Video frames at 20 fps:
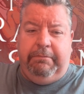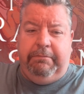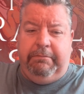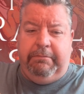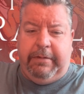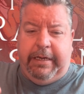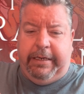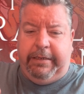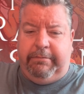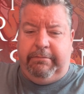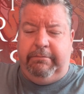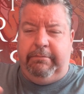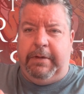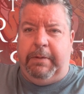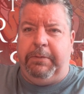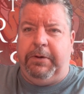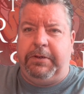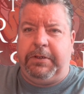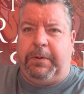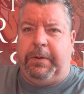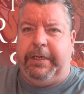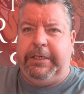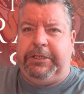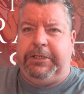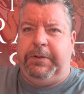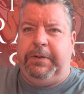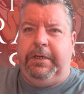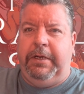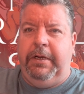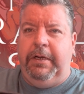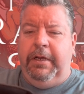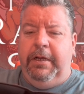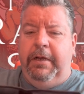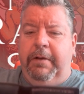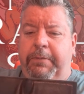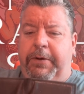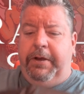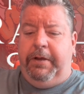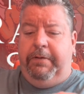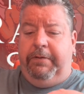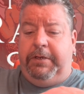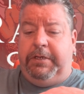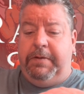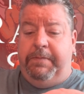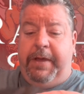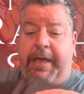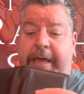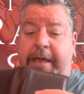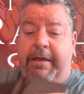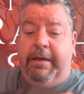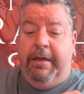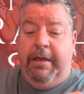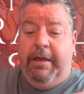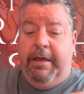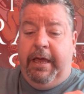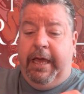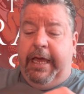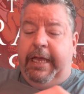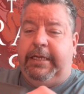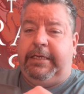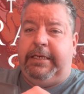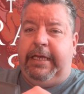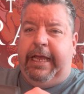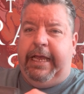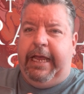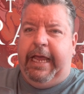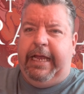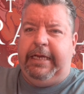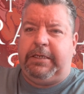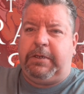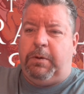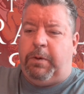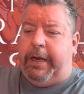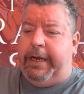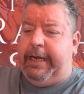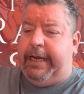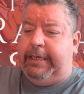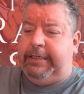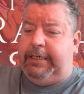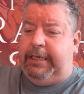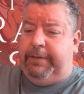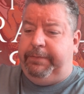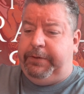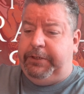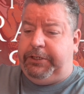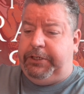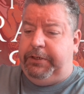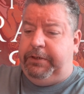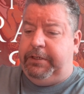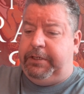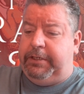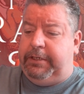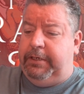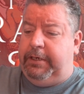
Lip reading: I'm not quite sure. But to me, it is quite nicely produced.